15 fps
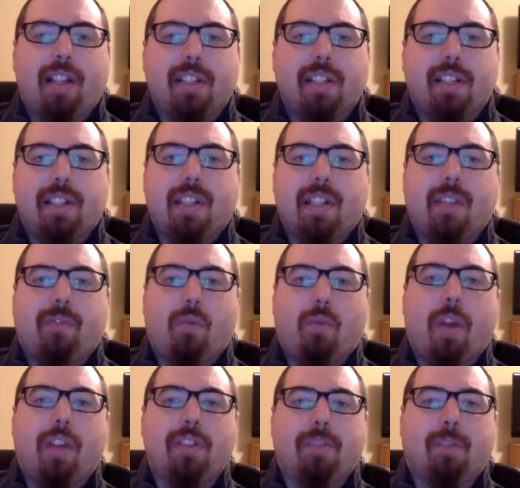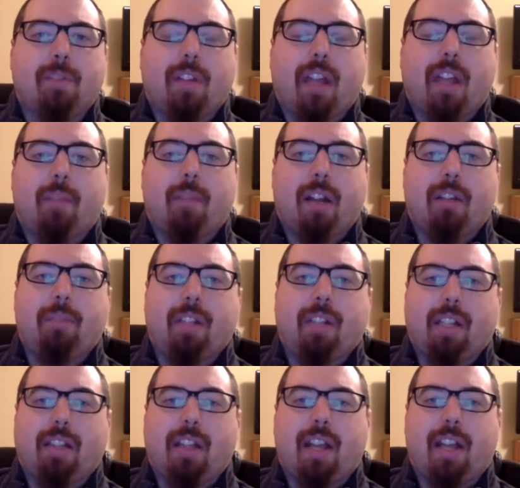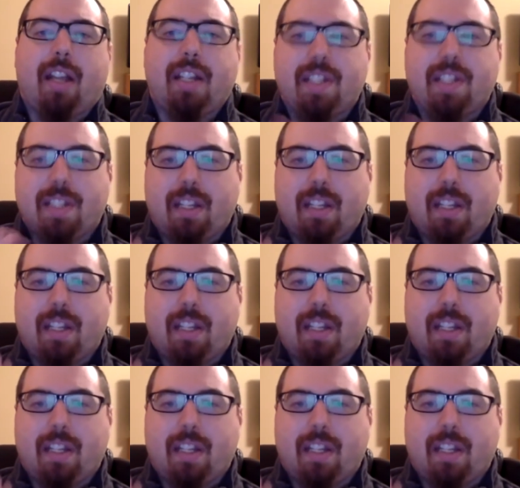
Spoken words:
Steve Quayle's book, Empire Beneath the Ice,